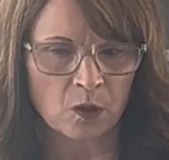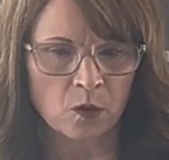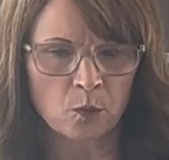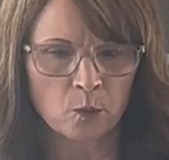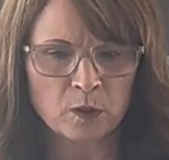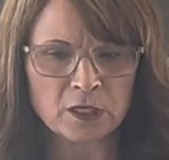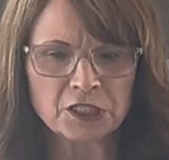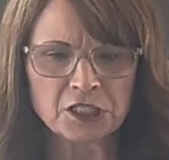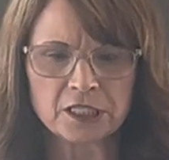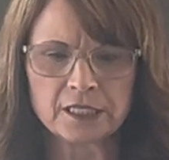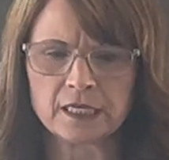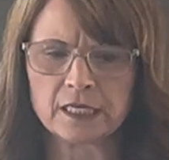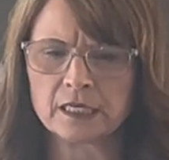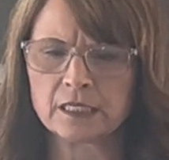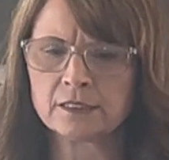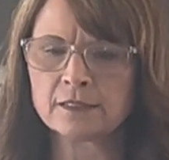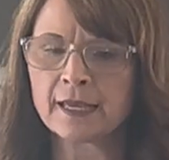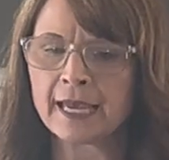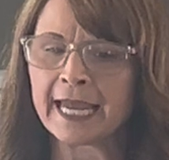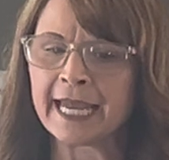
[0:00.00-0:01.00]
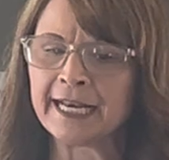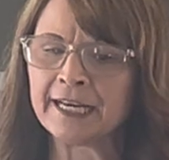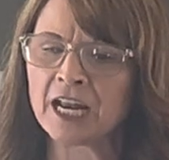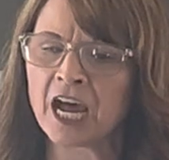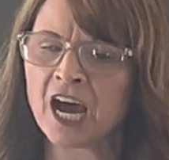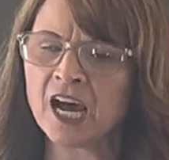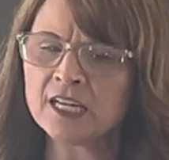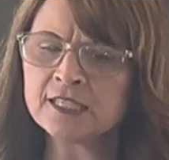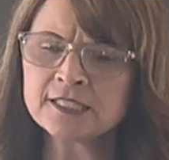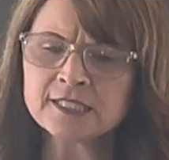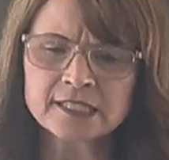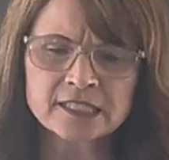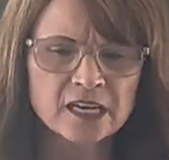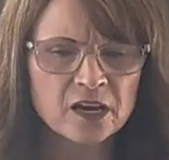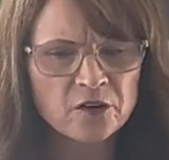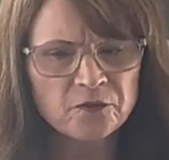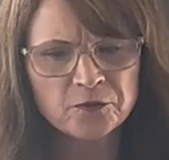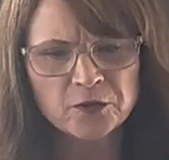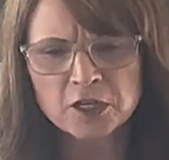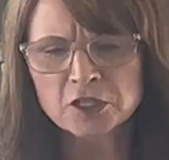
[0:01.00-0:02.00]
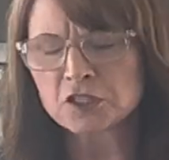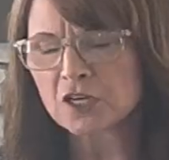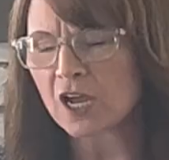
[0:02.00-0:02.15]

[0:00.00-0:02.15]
which is an unselfish,